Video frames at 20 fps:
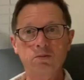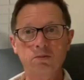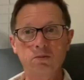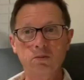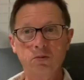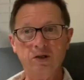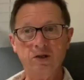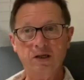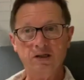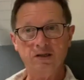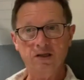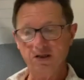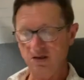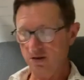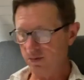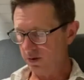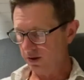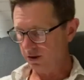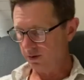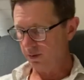which has the
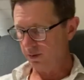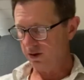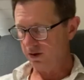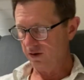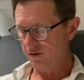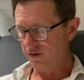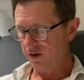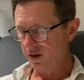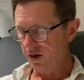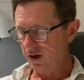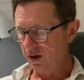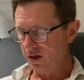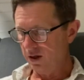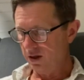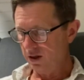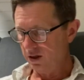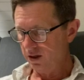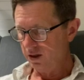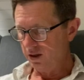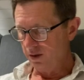sub principles of
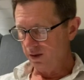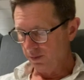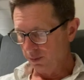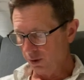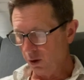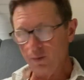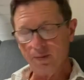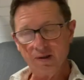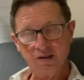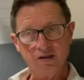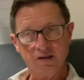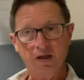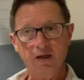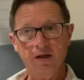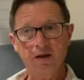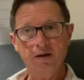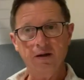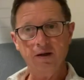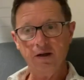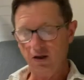diplomacy,
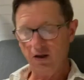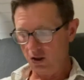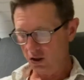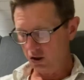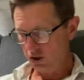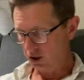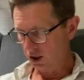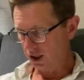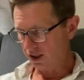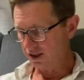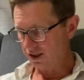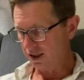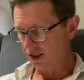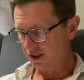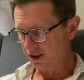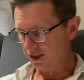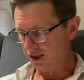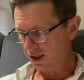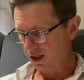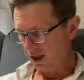
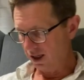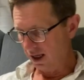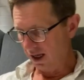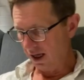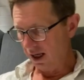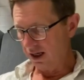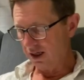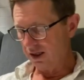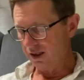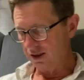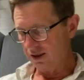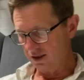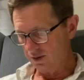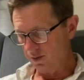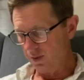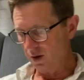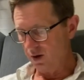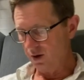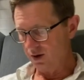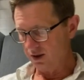justice, and
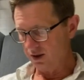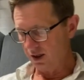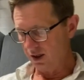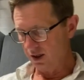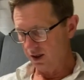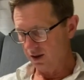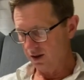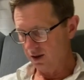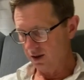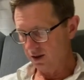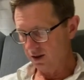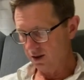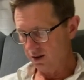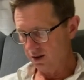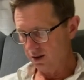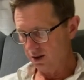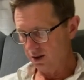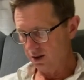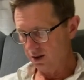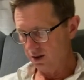conspiracy.
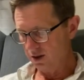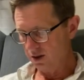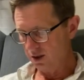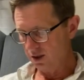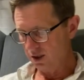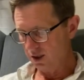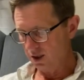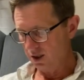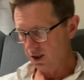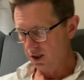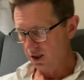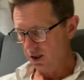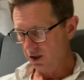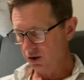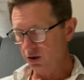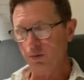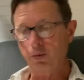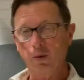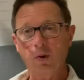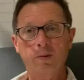
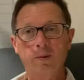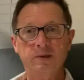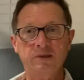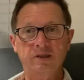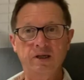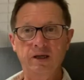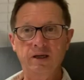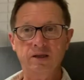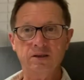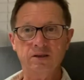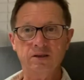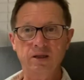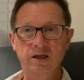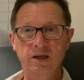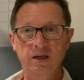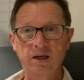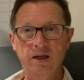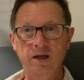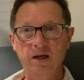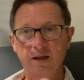Diplomacy is the
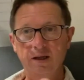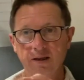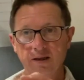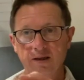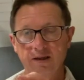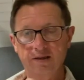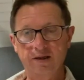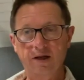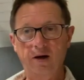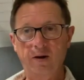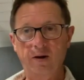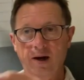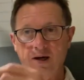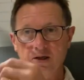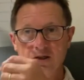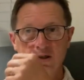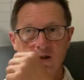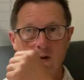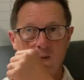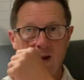this
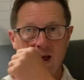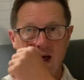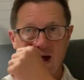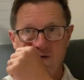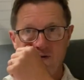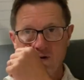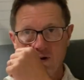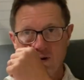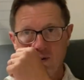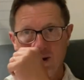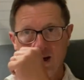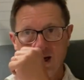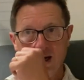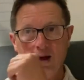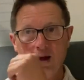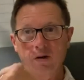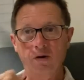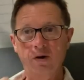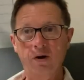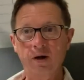interaction that we have with one
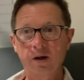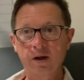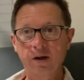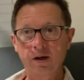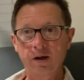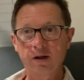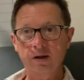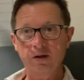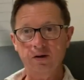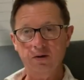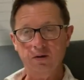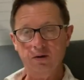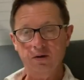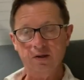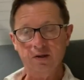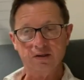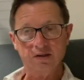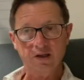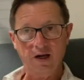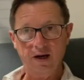another to
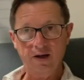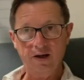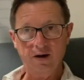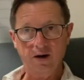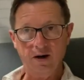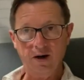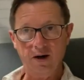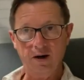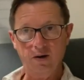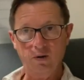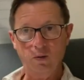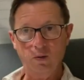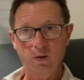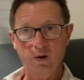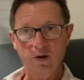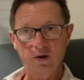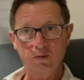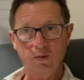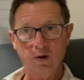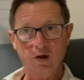decide our
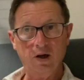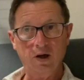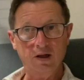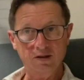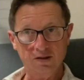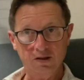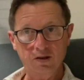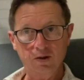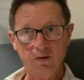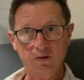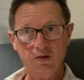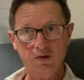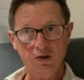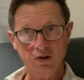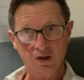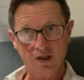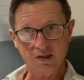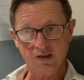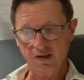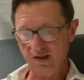what, what constitutes
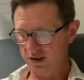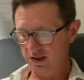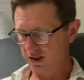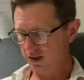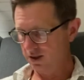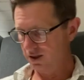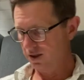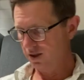justice.